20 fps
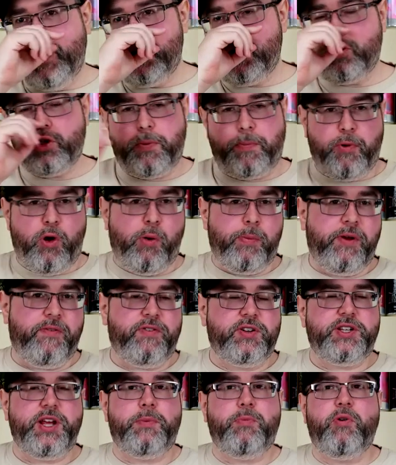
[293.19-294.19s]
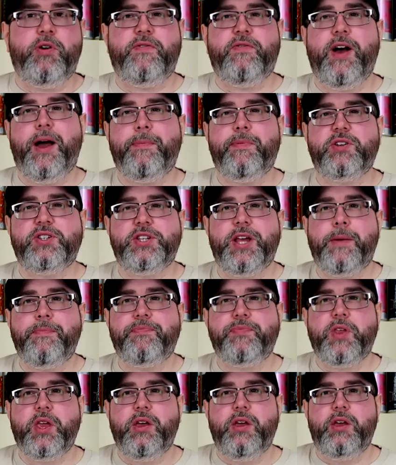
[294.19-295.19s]
So it's appropriate for
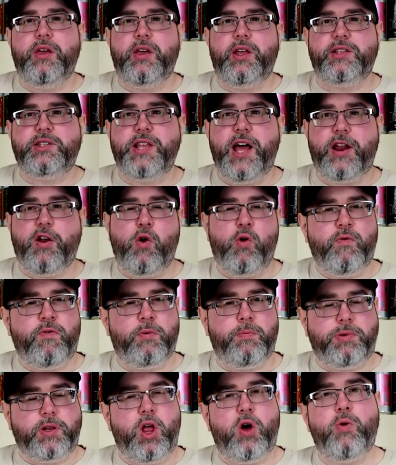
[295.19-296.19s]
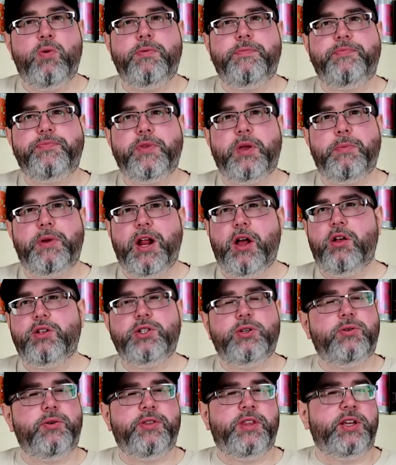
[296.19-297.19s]
10.5%. It's not overblown, but I
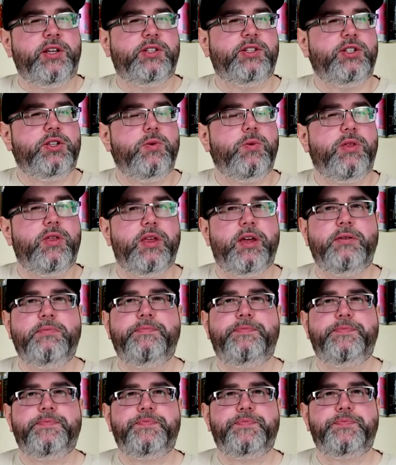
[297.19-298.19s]
also don't think it's too thin.